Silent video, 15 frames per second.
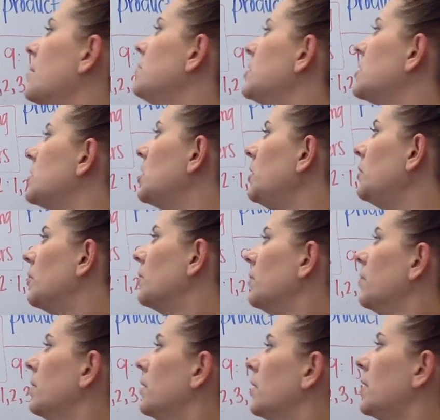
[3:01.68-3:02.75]
times 2
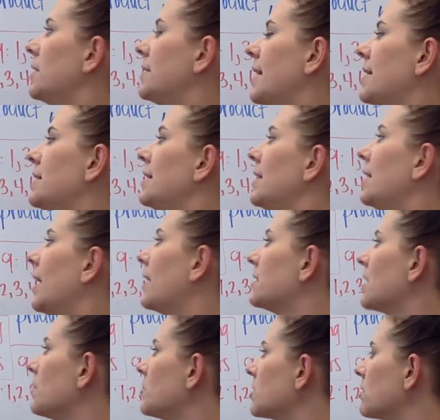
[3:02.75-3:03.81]
is 18. 9
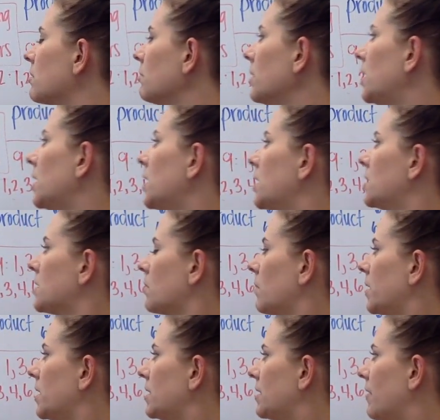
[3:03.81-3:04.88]
times 3 is
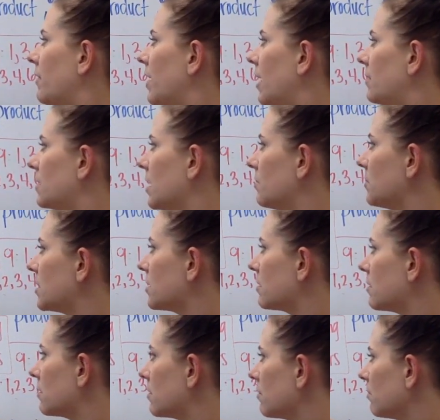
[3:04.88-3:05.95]
27. 9 times
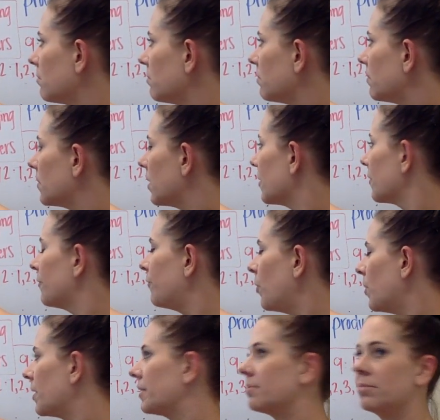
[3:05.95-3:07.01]

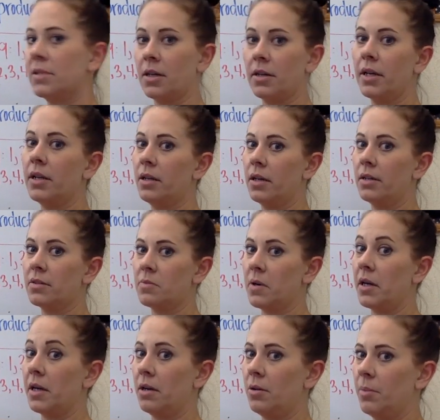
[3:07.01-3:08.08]
4, sorry, I swear
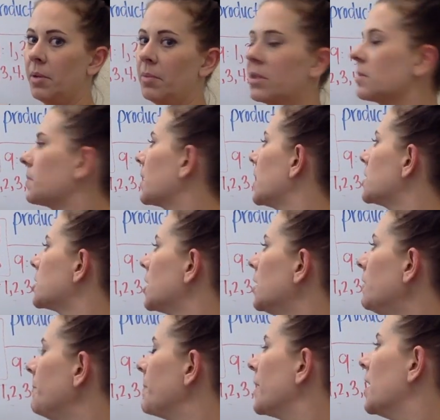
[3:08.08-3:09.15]
I know my
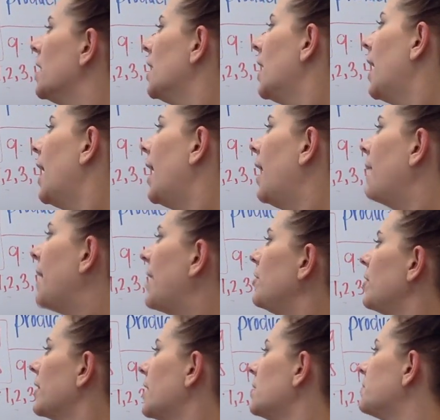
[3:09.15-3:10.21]
multiplication. And
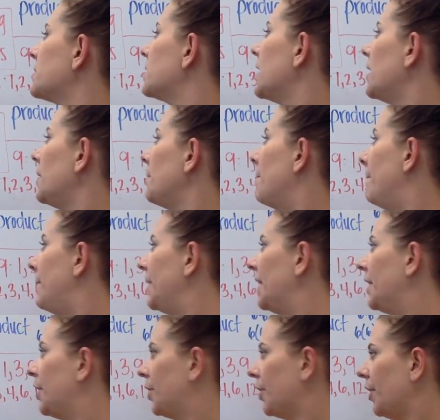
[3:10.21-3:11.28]
it keeps getting
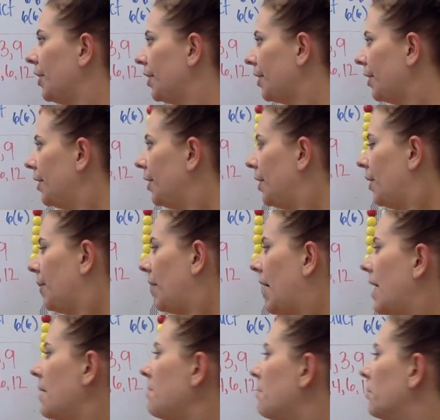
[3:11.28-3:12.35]
bigger,
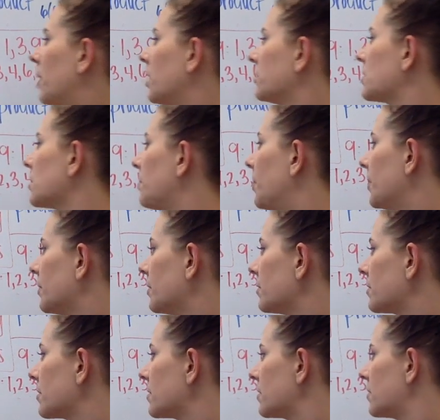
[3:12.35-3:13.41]
okay?
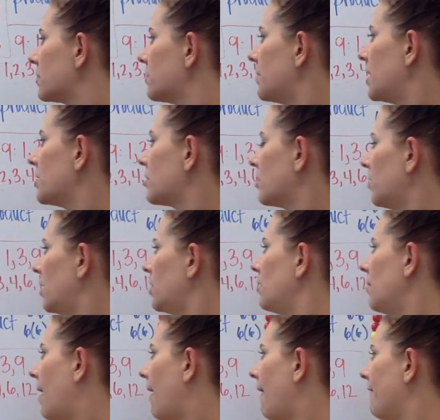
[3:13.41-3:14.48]
Multiples. Make sure that
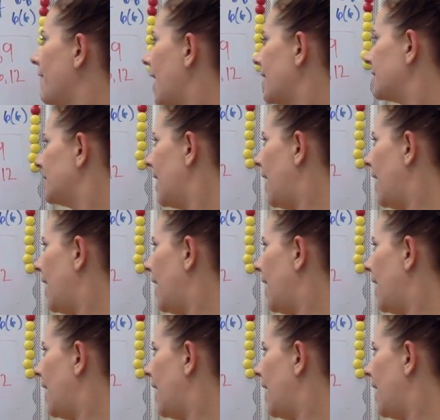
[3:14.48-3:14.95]
you have that